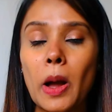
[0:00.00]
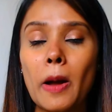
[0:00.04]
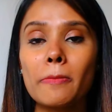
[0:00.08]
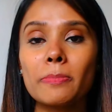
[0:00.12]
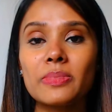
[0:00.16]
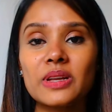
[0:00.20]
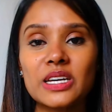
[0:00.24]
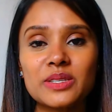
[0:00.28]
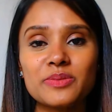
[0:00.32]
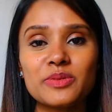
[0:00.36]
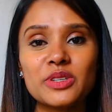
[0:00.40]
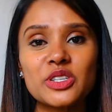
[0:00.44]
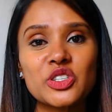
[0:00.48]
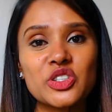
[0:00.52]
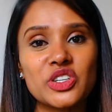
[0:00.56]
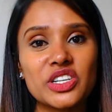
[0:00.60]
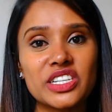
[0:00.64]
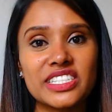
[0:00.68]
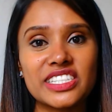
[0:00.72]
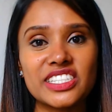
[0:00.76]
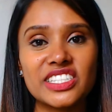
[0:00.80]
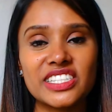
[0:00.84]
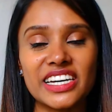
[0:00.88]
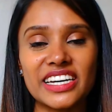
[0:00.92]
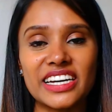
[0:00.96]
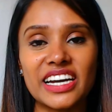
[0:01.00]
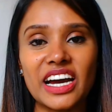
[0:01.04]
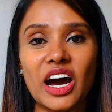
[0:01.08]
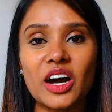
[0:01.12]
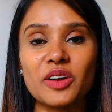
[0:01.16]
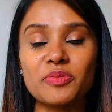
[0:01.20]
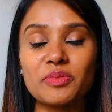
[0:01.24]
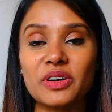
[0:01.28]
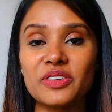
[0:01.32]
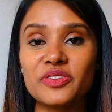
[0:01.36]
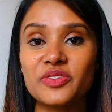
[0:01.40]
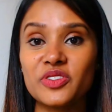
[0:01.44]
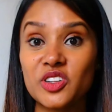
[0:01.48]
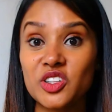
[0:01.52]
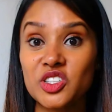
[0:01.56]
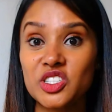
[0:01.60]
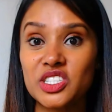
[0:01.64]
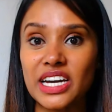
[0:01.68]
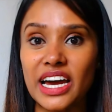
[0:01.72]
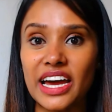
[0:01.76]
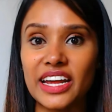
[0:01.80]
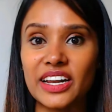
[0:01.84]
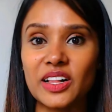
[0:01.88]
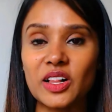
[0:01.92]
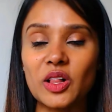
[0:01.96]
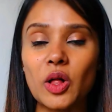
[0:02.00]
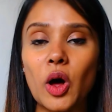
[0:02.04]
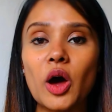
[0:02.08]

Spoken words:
please be sure to check out my full channel